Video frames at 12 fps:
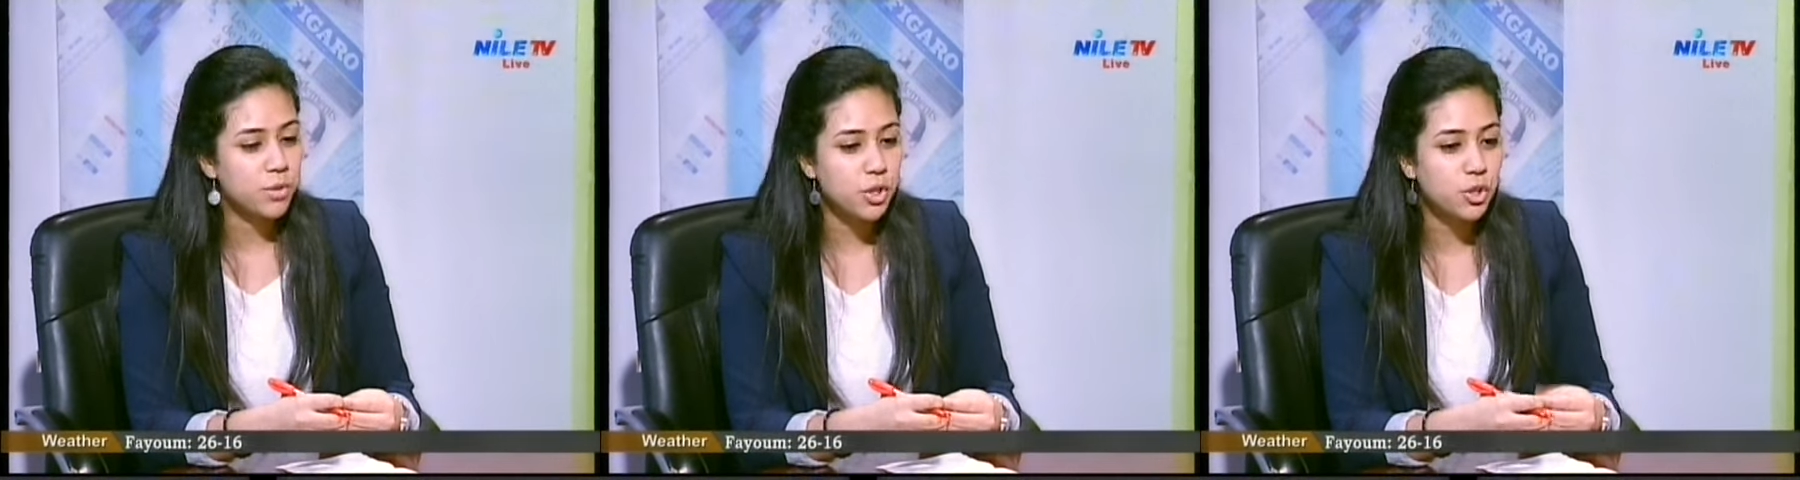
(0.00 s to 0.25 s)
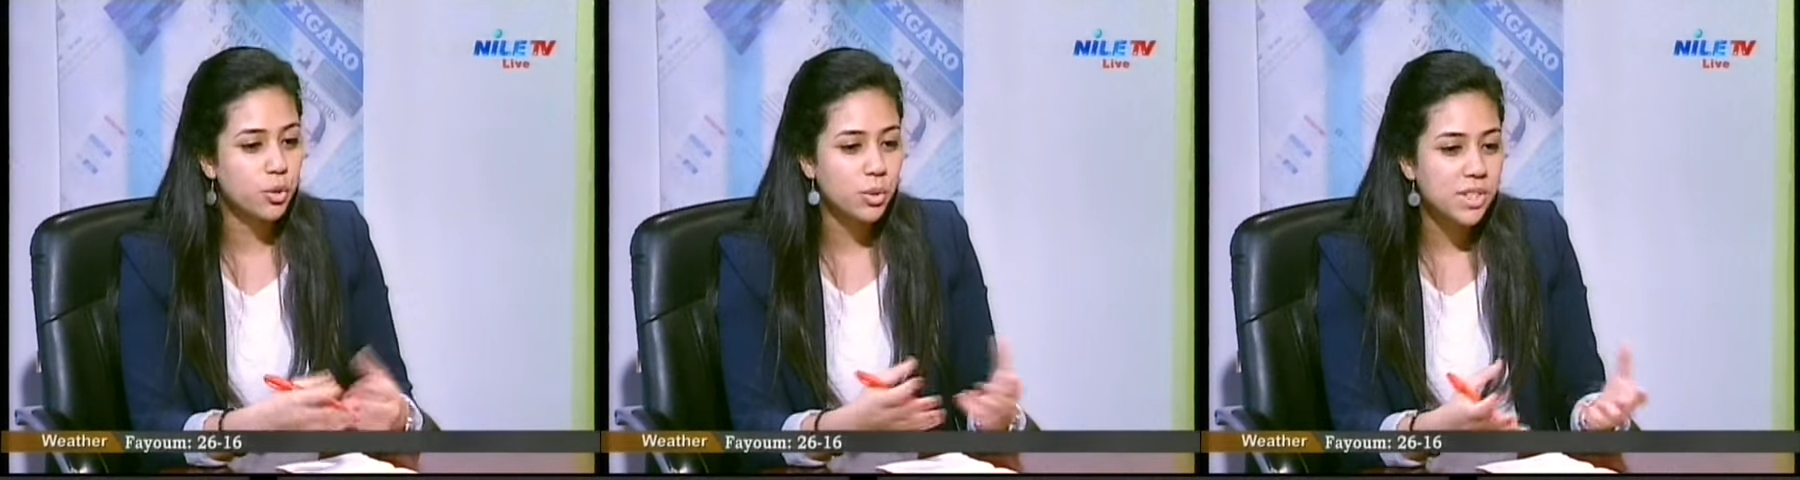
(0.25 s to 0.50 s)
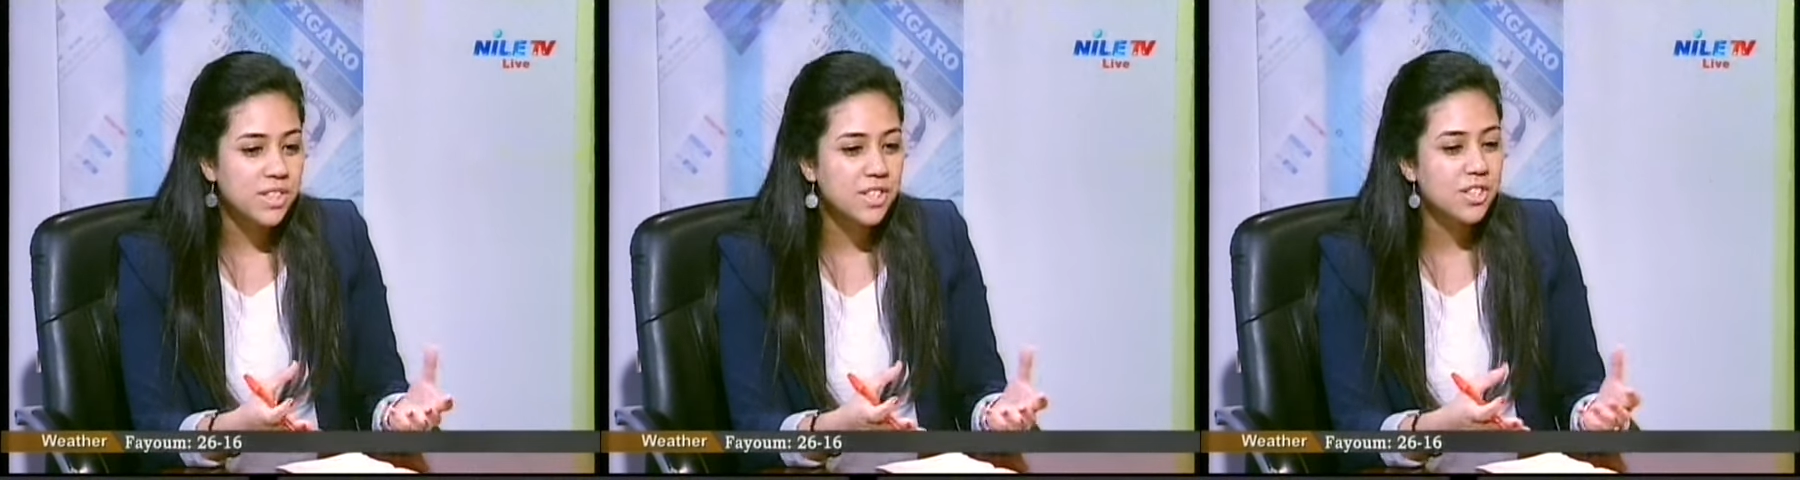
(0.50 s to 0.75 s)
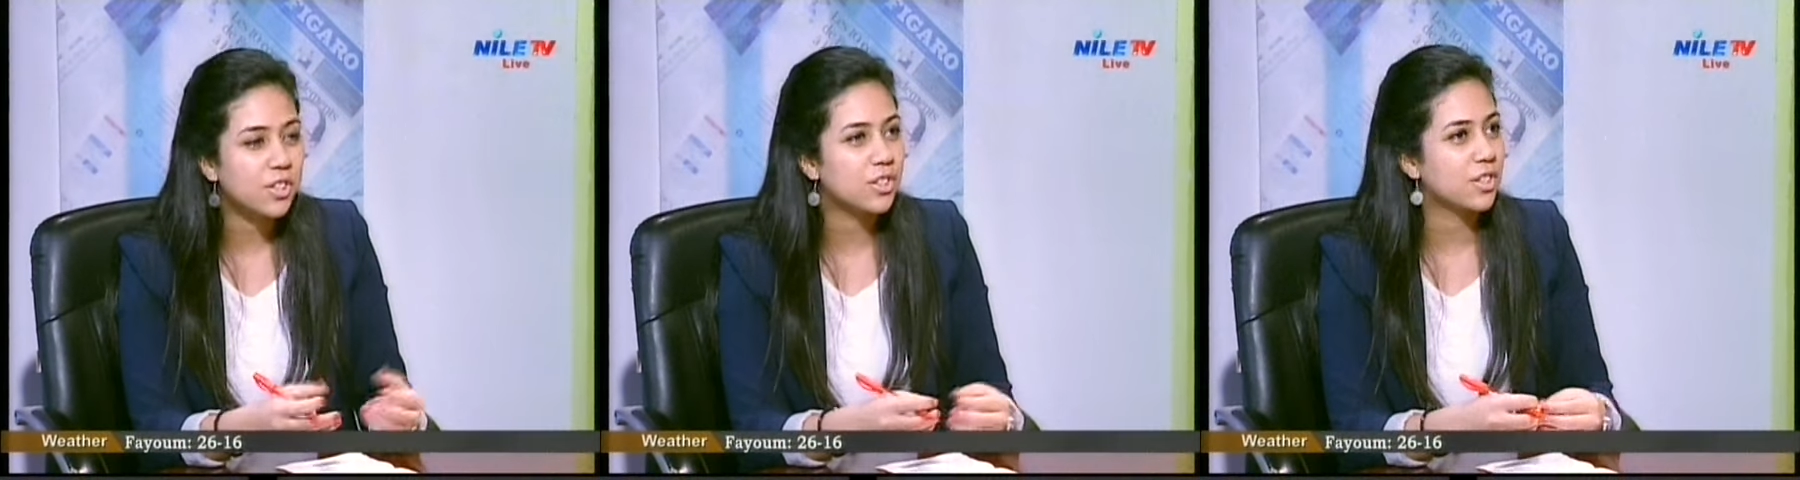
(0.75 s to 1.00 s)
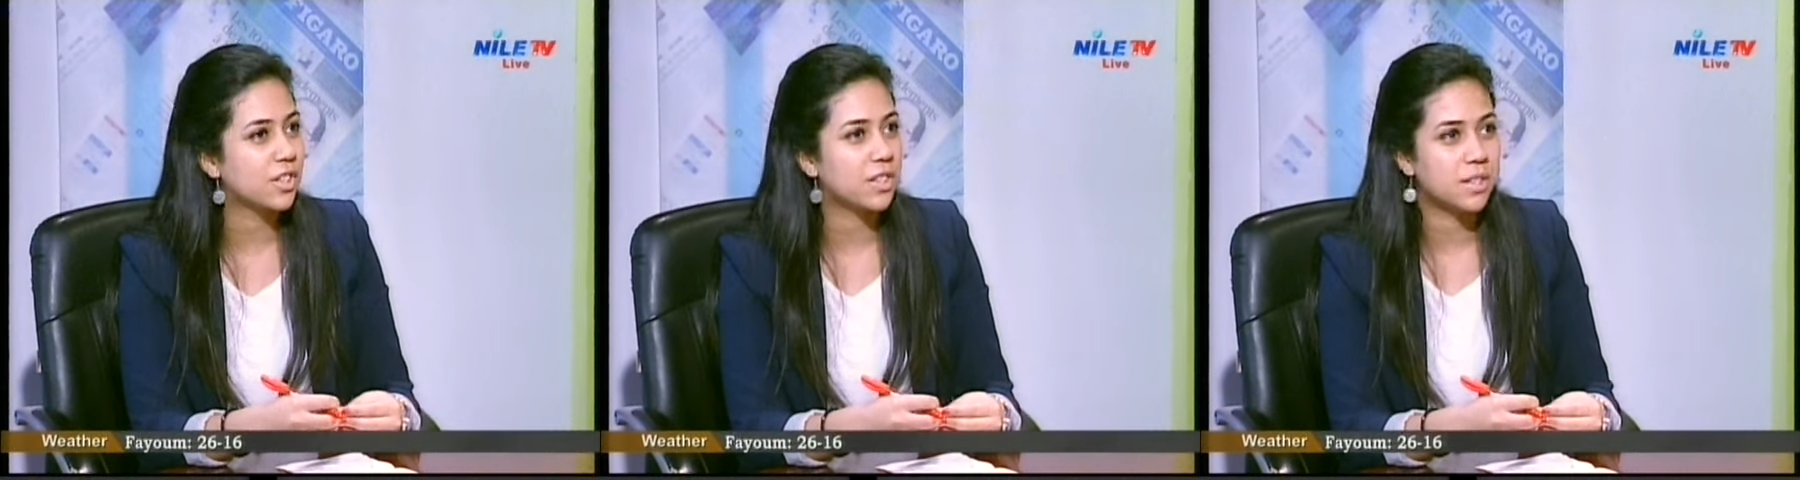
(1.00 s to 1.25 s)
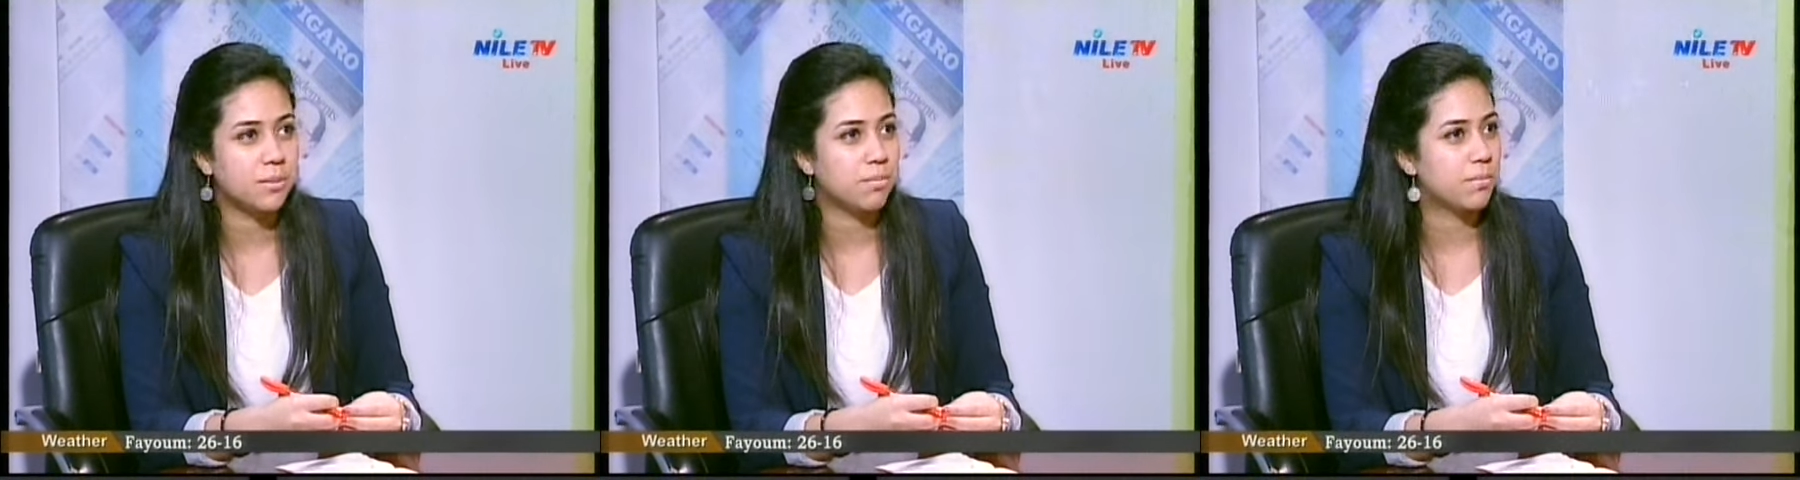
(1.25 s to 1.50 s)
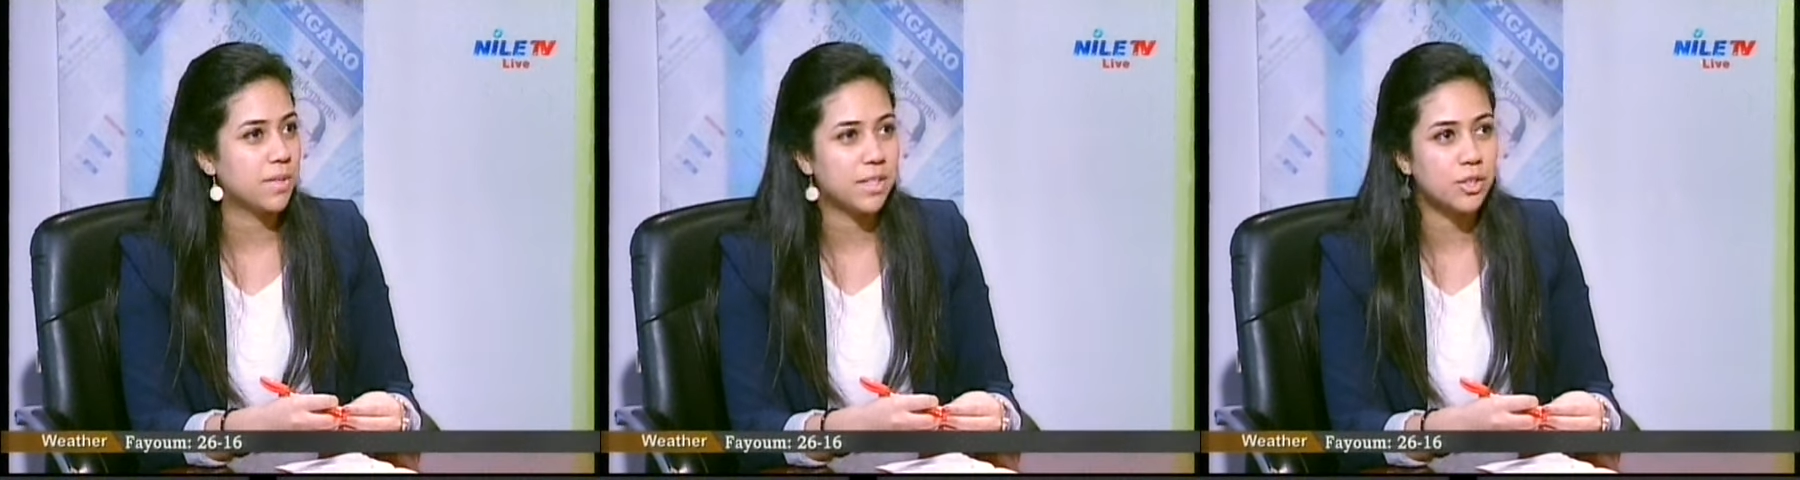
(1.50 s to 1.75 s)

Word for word: you know, this is not um,